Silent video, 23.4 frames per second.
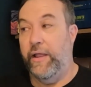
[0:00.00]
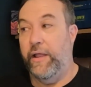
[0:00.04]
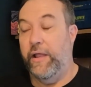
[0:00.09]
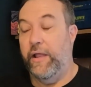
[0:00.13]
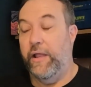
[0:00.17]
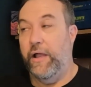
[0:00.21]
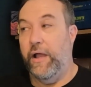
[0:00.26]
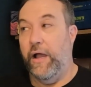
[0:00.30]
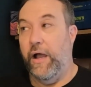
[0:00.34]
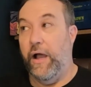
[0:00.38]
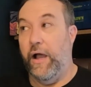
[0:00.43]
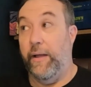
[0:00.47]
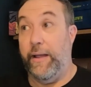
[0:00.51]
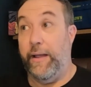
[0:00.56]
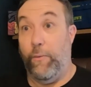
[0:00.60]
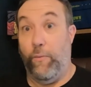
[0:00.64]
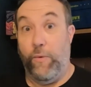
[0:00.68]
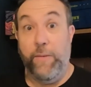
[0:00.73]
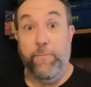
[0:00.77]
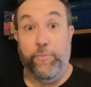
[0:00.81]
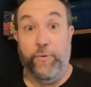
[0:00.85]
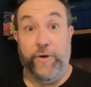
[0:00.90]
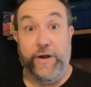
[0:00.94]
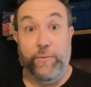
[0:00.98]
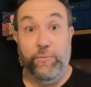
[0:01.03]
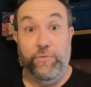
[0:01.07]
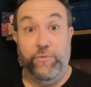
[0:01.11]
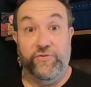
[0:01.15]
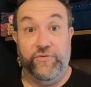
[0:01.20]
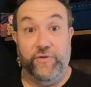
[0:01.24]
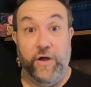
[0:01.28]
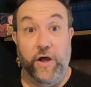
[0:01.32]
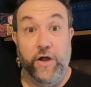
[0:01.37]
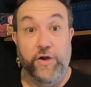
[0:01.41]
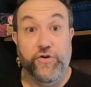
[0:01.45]
At one point, it was
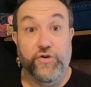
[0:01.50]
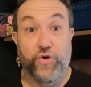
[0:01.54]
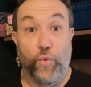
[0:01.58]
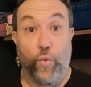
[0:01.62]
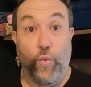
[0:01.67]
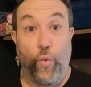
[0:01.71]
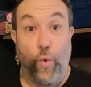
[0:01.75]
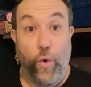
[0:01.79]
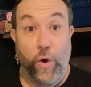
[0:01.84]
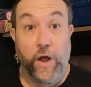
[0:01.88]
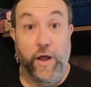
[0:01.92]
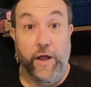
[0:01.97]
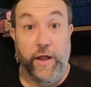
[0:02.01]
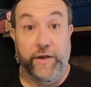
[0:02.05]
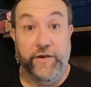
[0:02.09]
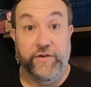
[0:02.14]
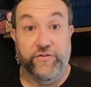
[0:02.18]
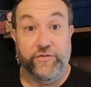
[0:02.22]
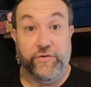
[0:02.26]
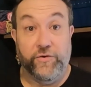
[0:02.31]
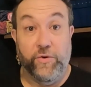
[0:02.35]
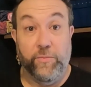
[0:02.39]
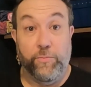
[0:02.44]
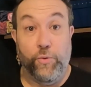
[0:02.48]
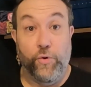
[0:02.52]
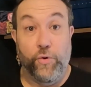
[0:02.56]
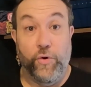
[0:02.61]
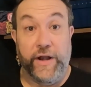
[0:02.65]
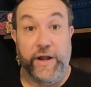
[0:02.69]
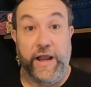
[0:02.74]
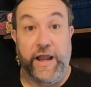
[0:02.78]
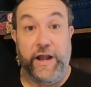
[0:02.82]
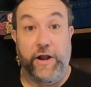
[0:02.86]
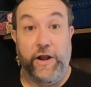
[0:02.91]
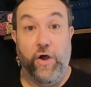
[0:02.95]
under 1,
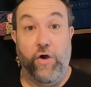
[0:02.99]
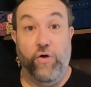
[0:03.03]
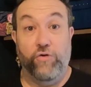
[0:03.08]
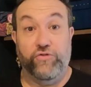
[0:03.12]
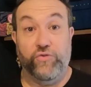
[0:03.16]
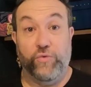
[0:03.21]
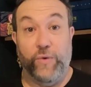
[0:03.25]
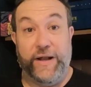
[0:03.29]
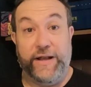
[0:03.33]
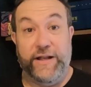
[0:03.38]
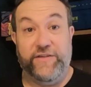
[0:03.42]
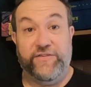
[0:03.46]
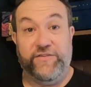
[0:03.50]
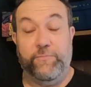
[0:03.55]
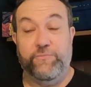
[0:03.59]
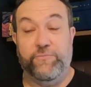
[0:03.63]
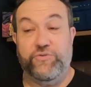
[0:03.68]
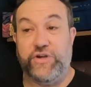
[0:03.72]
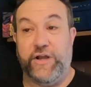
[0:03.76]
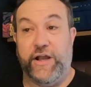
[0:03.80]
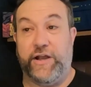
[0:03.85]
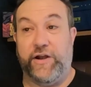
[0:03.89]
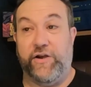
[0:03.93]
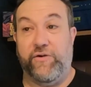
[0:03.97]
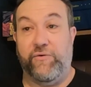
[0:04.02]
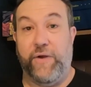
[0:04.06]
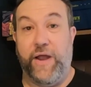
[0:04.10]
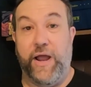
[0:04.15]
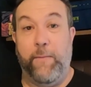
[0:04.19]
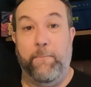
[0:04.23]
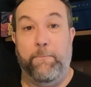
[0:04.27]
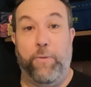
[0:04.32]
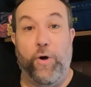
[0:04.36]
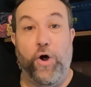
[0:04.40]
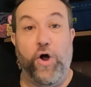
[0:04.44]
0.80. So I did some checking
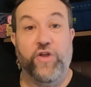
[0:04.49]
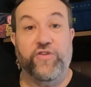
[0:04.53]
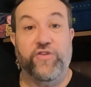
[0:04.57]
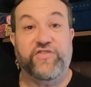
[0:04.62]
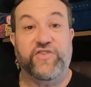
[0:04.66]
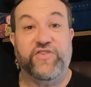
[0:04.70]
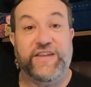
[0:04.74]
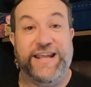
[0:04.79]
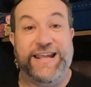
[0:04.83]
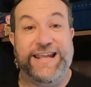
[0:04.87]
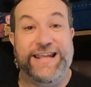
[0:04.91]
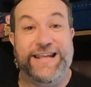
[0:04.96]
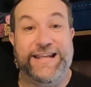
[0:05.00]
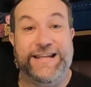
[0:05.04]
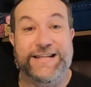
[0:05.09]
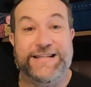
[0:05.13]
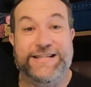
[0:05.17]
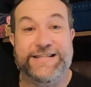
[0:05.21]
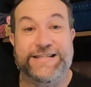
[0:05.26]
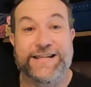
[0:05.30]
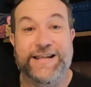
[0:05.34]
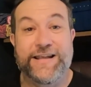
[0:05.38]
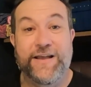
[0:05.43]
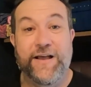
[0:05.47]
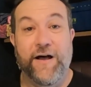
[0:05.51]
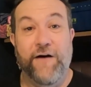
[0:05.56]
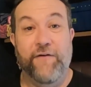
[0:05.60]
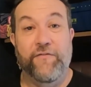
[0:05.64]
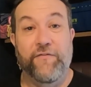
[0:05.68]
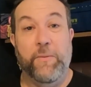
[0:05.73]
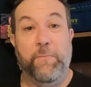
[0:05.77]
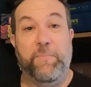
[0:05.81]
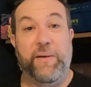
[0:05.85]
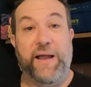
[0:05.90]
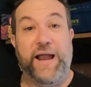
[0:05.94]
around. Paul Skeens of
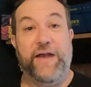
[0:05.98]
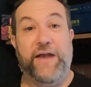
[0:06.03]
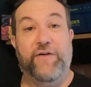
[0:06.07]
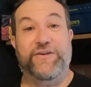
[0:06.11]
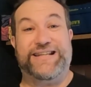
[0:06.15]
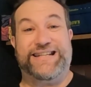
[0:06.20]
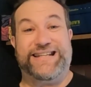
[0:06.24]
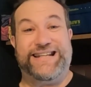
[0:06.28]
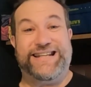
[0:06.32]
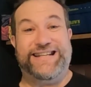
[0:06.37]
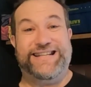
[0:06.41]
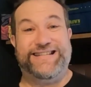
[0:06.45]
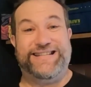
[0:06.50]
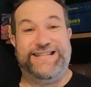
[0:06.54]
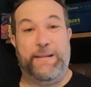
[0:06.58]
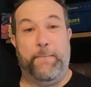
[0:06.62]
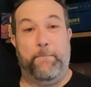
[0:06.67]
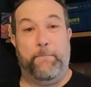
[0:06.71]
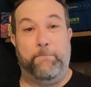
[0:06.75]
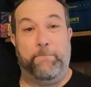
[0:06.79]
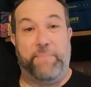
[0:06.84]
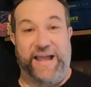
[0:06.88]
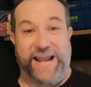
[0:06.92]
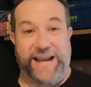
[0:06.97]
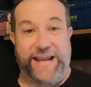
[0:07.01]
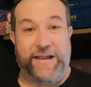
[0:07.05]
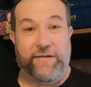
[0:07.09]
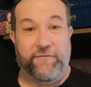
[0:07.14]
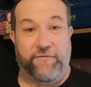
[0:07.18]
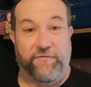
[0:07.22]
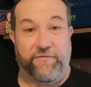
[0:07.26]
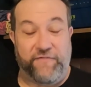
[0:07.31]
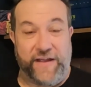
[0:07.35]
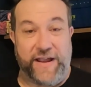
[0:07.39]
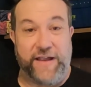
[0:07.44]
the Pirates, he is the betting
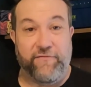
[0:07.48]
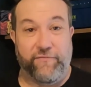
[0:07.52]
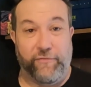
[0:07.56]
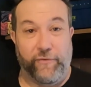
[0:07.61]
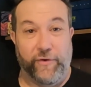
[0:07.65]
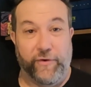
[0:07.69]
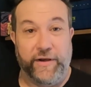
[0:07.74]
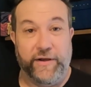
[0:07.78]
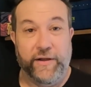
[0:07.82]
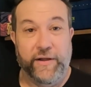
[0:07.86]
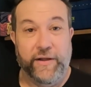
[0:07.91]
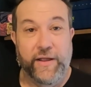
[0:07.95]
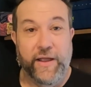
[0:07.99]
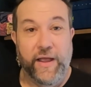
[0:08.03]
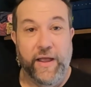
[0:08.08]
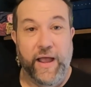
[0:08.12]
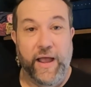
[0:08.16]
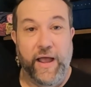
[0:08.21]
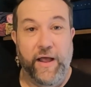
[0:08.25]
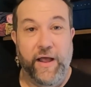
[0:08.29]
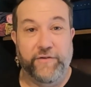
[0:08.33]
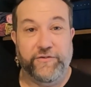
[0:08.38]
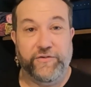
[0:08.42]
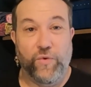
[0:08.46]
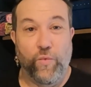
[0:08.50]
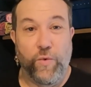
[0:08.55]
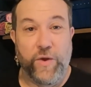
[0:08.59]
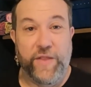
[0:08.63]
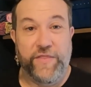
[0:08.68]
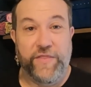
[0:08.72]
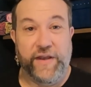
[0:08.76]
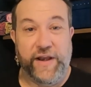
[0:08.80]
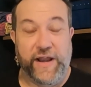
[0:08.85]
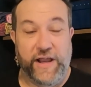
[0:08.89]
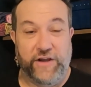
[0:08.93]
favorite to win
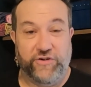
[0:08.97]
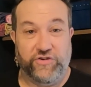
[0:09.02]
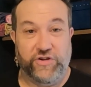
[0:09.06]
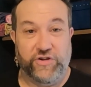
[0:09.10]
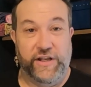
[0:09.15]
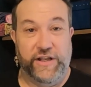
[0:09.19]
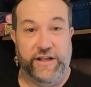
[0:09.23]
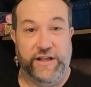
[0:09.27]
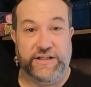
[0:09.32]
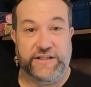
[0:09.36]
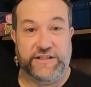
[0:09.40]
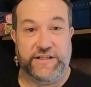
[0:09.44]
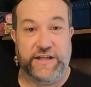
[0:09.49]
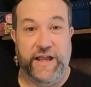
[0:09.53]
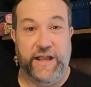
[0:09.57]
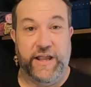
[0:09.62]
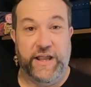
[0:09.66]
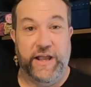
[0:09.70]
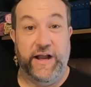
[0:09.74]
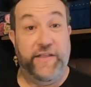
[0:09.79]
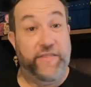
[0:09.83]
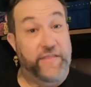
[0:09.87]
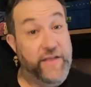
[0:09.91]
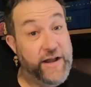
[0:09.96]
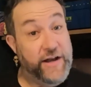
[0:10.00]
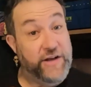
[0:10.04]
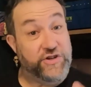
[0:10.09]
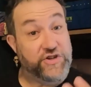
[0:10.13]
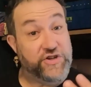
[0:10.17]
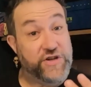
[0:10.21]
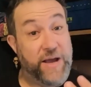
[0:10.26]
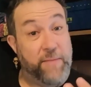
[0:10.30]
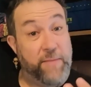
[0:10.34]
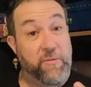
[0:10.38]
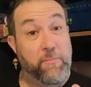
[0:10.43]
the National League Cy Young. And then it's
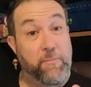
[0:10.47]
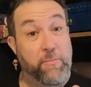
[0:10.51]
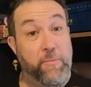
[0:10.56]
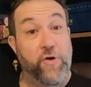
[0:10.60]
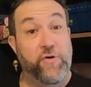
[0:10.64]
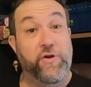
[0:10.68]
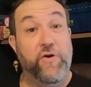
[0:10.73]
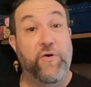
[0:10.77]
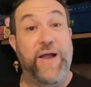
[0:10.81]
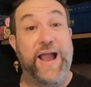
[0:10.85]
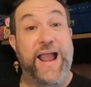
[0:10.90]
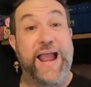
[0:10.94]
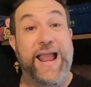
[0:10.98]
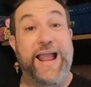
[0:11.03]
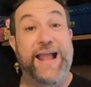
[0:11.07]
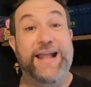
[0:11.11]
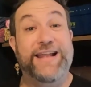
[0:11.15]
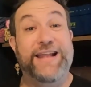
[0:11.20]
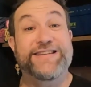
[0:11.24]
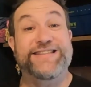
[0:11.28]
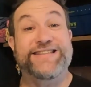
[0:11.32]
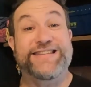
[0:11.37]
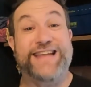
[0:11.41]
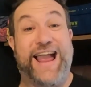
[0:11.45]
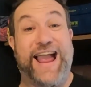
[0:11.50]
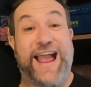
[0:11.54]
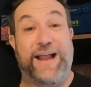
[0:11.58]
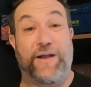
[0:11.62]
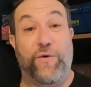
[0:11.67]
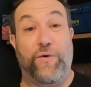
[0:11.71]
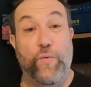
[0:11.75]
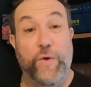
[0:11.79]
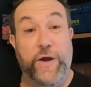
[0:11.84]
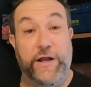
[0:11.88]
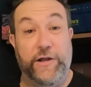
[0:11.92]
Yamamoto and Zach
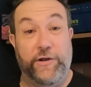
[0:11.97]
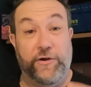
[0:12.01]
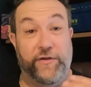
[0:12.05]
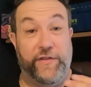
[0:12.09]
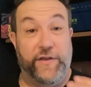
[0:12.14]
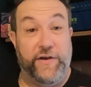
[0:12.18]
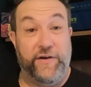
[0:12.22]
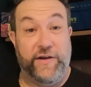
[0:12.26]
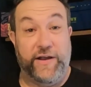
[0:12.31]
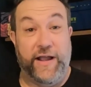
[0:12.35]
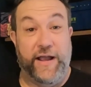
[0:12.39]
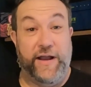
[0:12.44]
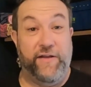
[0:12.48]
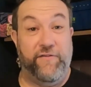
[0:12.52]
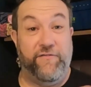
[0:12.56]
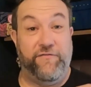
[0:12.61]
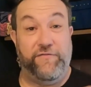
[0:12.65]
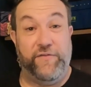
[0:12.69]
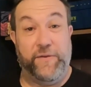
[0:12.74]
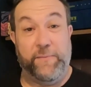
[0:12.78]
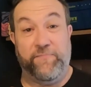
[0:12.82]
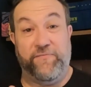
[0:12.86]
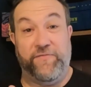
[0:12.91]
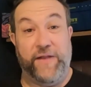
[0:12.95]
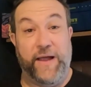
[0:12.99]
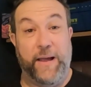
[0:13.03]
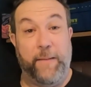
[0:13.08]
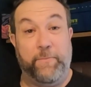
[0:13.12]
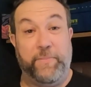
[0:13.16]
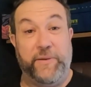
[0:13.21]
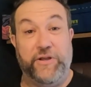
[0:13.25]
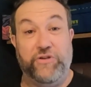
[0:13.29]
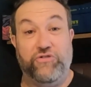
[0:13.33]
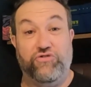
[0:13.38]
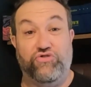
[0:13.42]
Wheeler. They're kind of
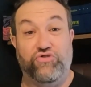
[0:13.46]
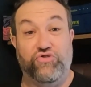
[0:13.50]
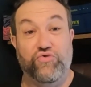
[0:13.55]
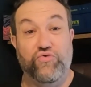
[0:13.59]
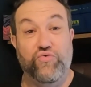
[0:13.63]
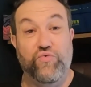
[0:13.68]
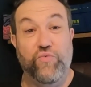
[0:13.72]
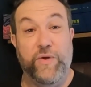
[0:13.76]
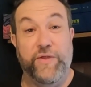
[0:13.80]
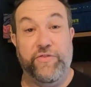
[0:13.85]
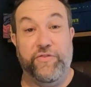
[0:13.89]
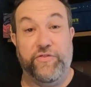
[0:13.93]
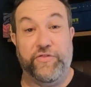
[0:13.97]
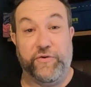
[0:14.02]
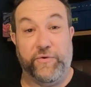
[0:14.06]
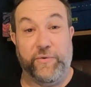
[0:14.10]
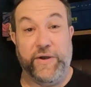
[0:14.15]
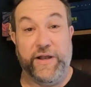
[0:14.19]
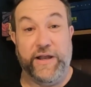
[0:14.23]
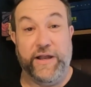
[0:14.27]
flip-flopping 2 and 3.